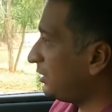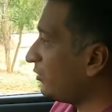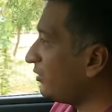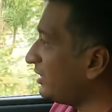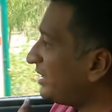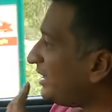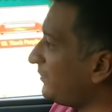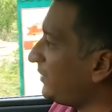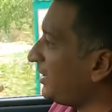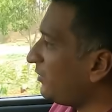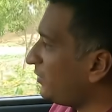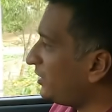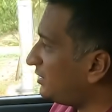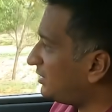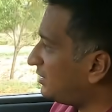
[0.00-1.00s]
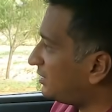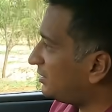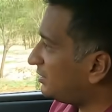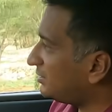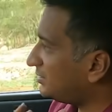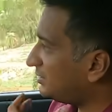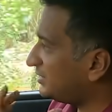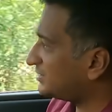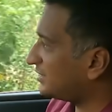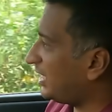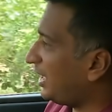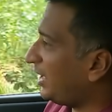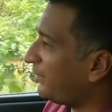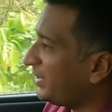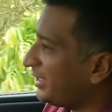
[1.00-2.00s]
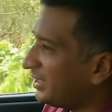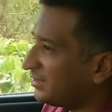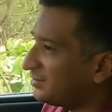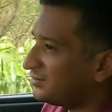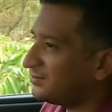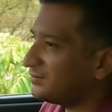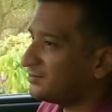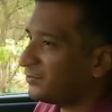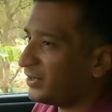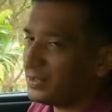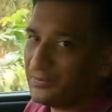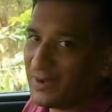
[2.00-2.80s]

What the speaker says: Now, in keeping with this car being quite